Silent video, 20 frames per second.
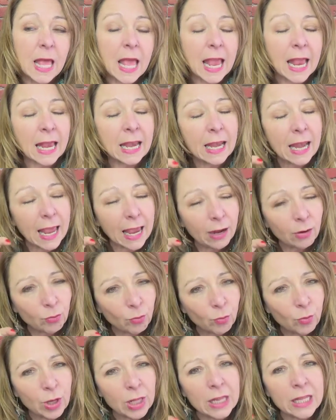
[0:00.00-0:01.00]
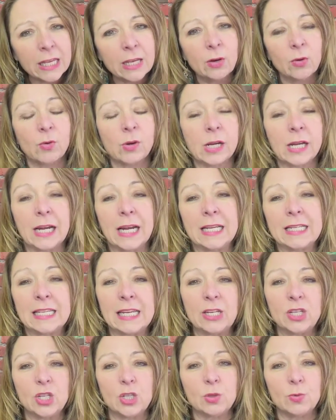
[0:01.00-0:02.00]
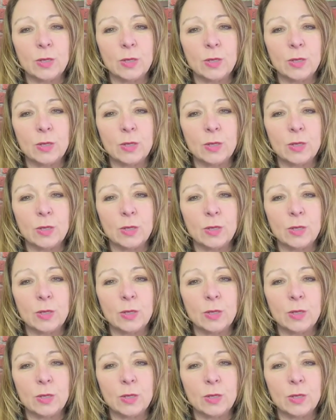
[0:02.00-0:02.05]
And really in organizations,